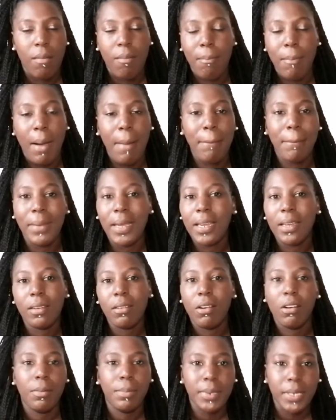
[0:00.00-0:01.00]
my main
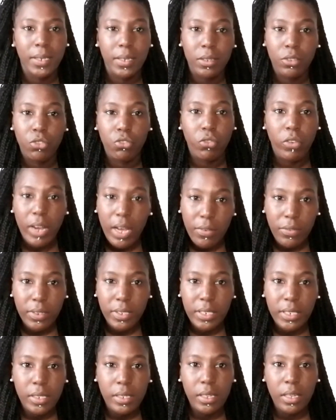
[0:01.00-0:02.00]
hobby is
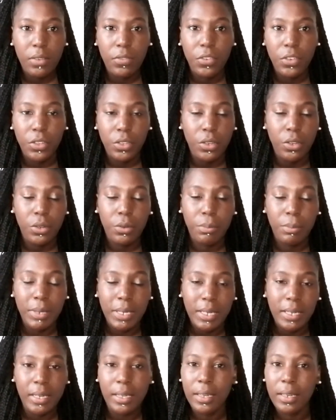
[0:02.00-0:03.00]
traveling. If you know
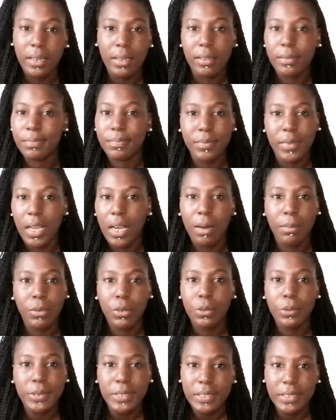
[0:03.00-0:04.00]
me, I'm
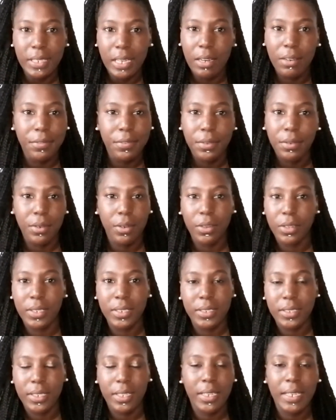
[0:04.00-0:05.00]
always down for a
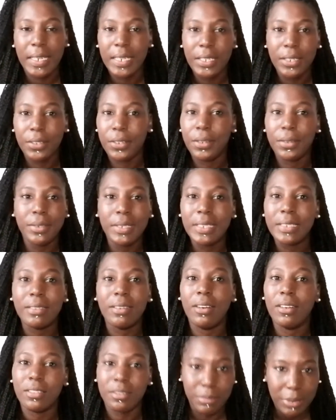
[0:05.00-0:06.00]
holiday. You don't need to
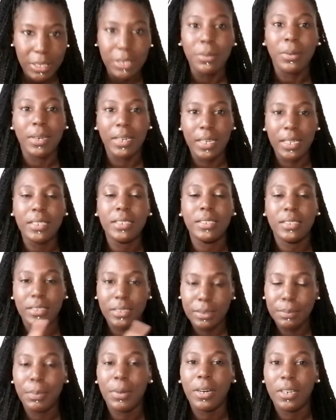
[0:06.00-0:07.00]
ask me
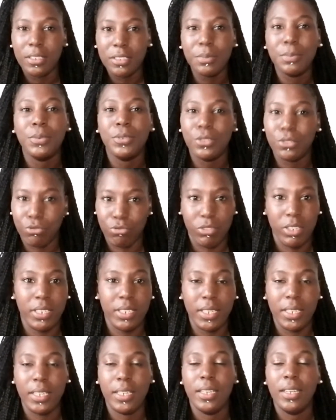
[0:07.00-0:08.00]
twice. Passport's
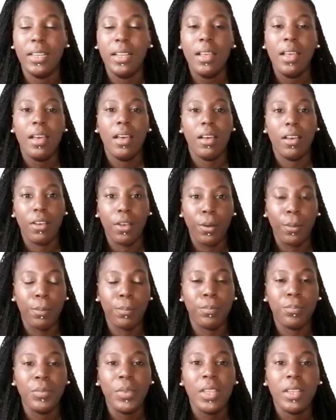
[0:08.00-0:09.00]
ready.
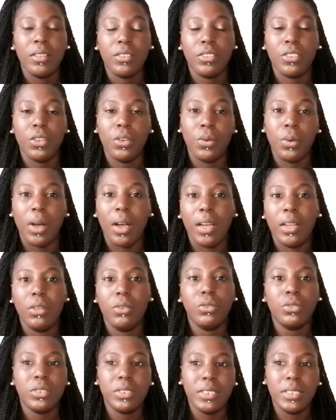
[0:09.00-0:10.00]
So I
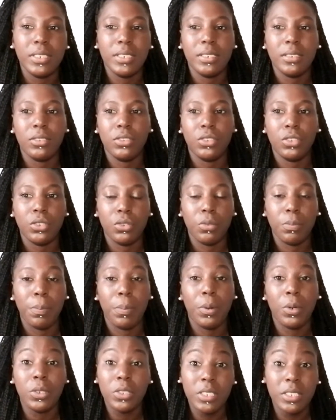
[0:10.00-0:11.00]
looked into
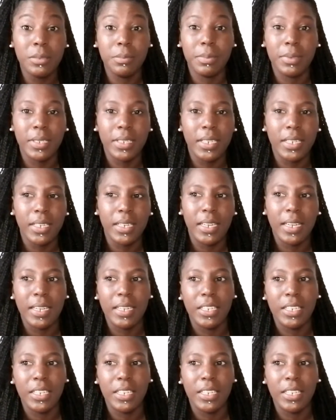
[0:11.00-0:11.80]
possibly,